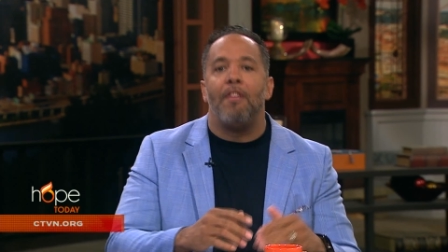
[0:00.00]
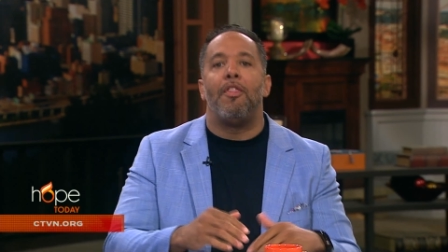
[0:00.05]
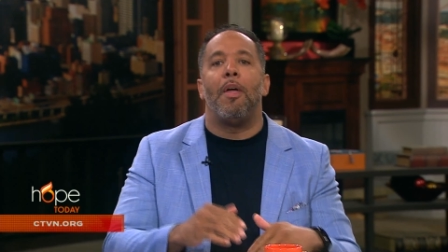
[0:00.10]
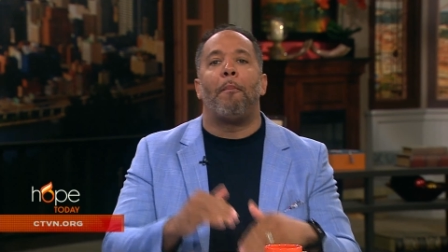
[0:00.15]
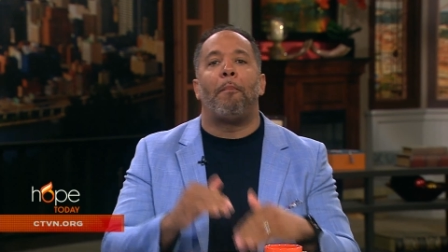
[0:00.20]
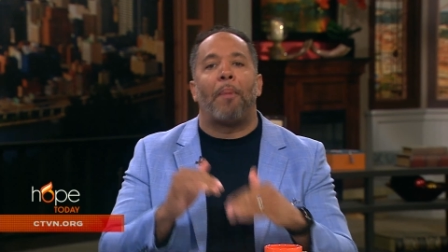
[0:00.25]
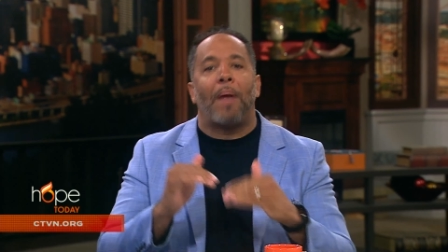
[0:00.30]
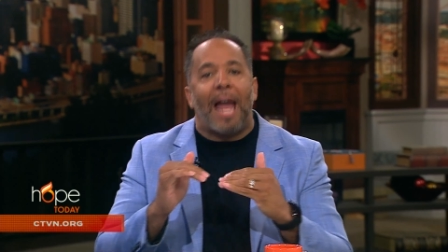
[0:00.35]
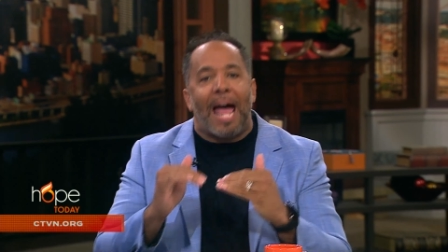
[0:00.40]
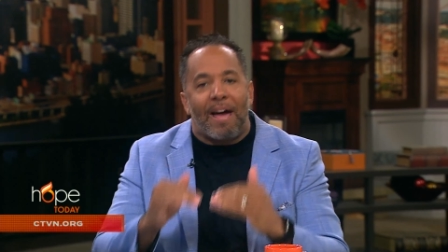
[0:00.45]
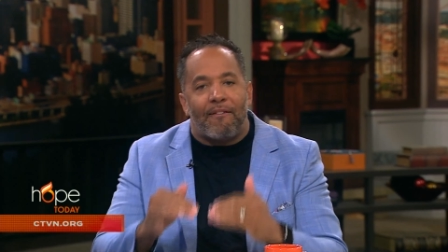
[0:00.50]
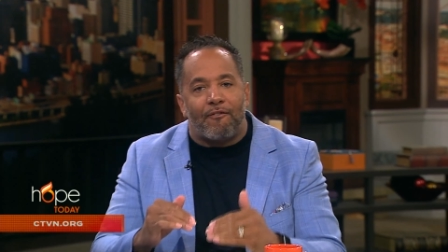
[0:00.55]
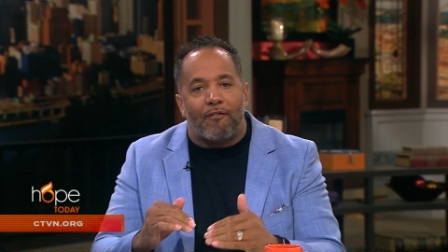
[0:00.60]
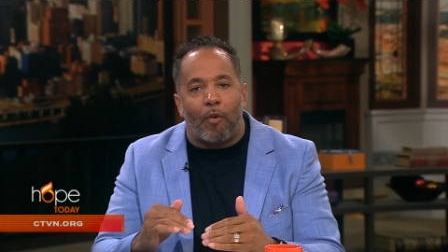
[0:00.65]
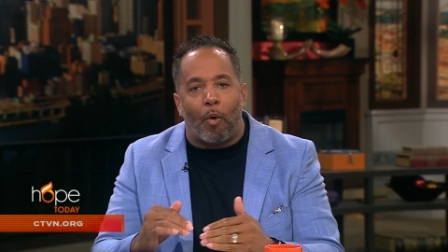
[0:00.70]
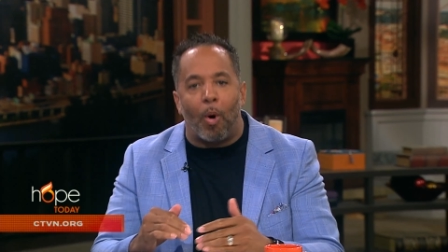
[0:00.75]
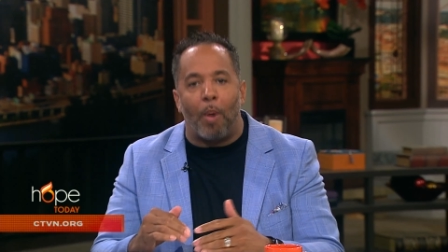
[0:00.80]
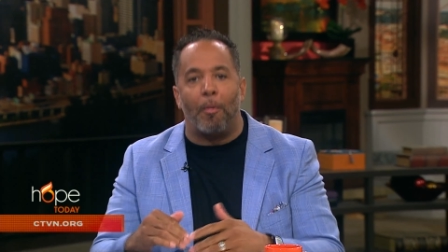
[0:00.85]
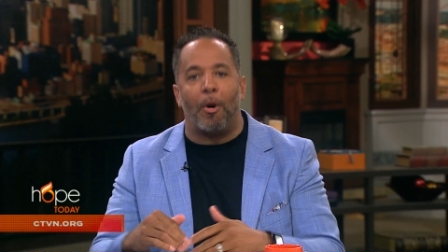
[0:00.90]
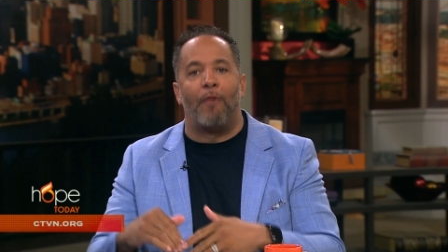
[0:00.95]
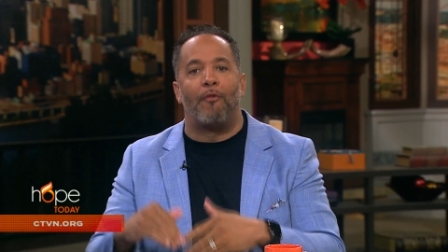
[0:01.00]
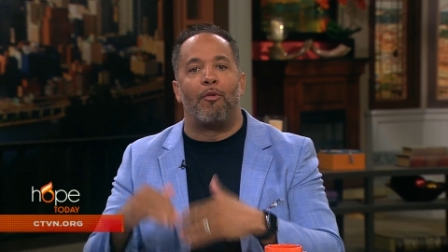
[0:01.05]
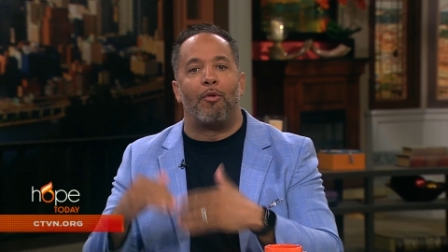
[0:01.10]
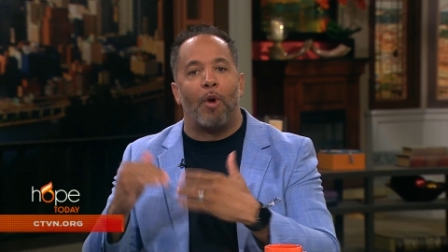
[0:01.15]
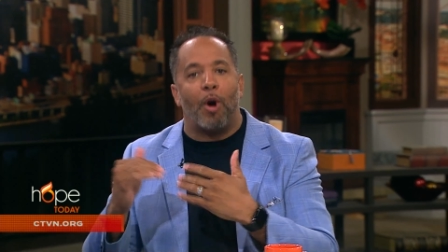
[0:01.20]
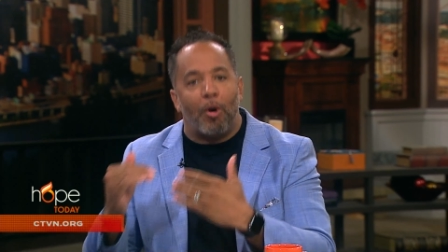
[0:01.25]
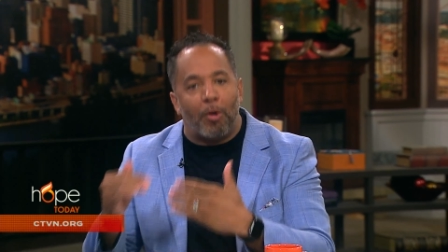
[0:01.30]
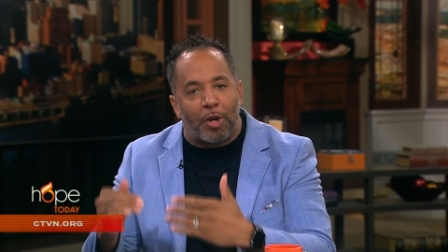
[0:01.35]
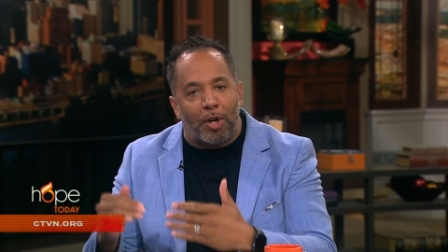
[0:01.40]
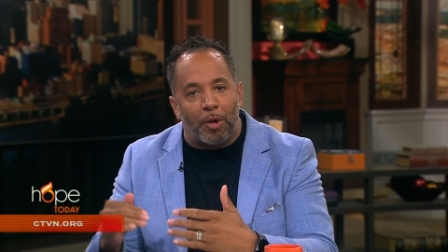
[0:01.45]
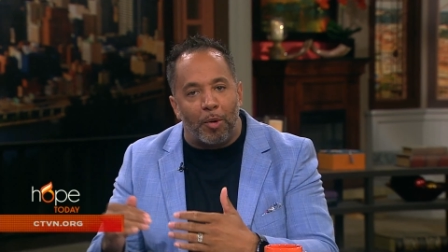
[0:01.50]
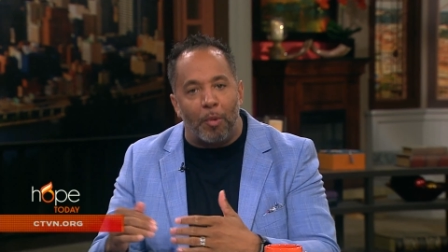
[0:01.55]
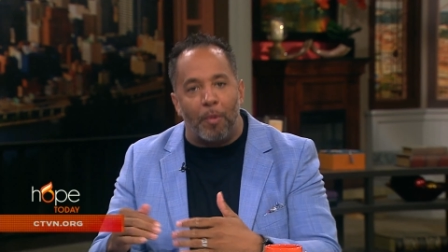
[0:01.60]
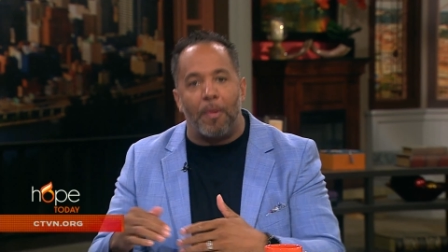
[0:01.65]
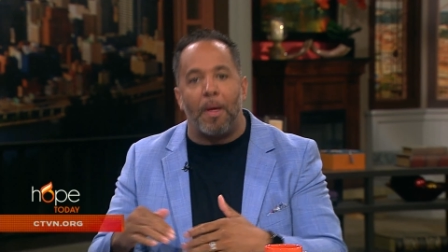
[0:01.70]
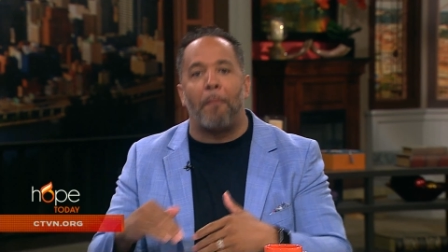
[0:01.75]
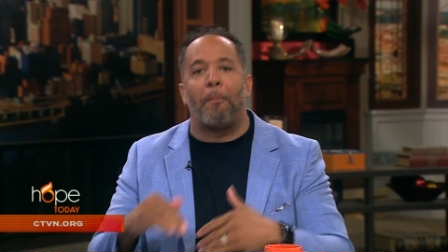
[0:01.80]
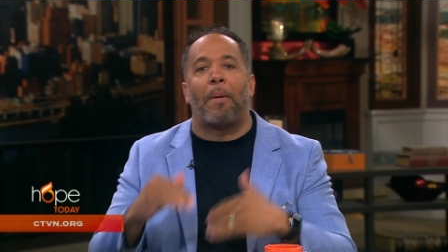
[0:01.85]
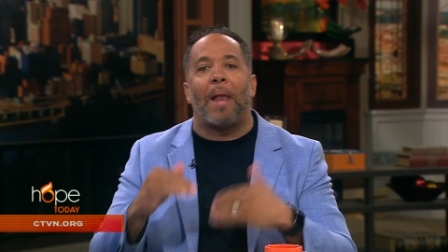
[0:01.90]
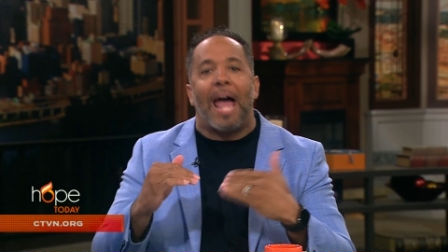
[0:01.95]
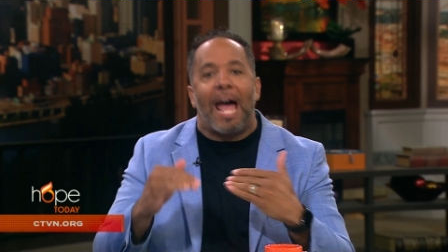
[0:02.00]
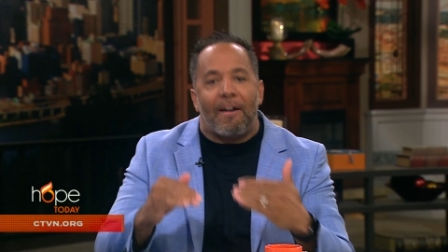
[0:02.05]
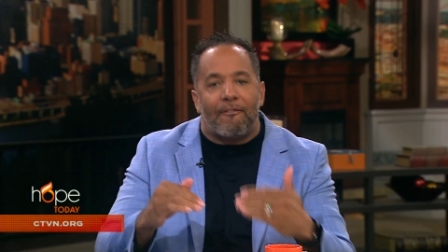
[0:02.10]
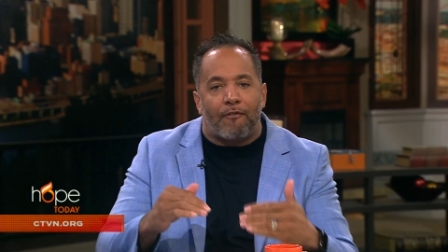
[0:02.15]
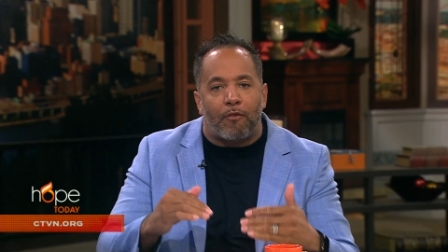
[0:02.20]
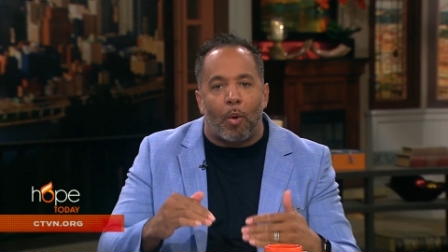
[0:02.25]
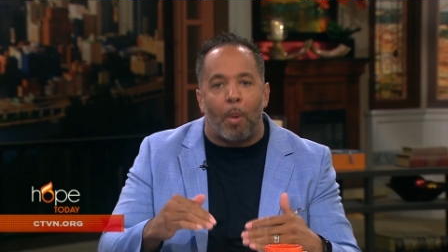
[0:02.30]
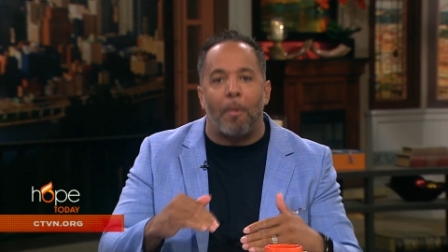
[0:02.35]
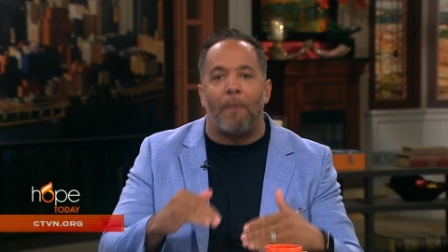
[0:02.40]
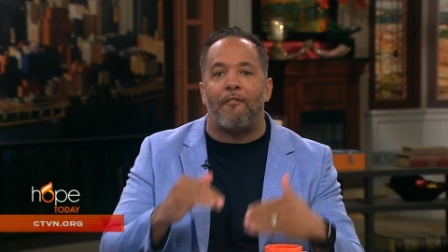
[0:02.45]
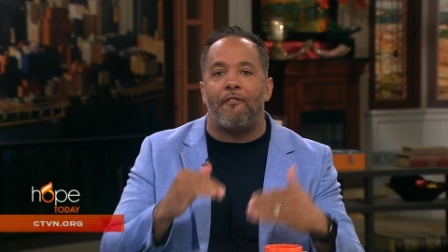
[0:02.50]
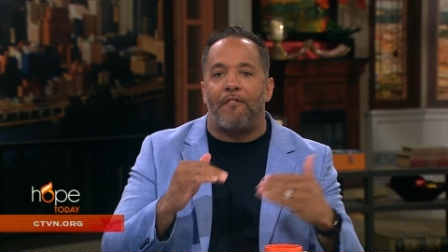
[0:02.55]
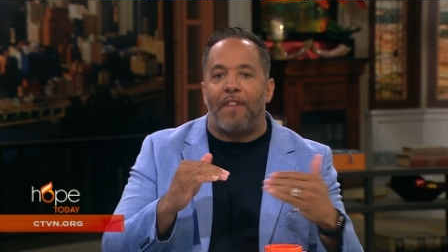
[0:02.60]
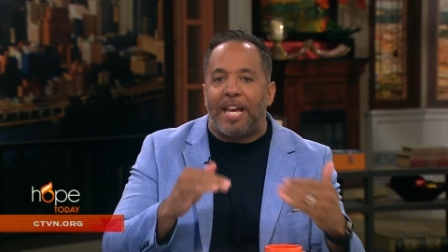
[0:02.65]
the platform of Roku, the platform of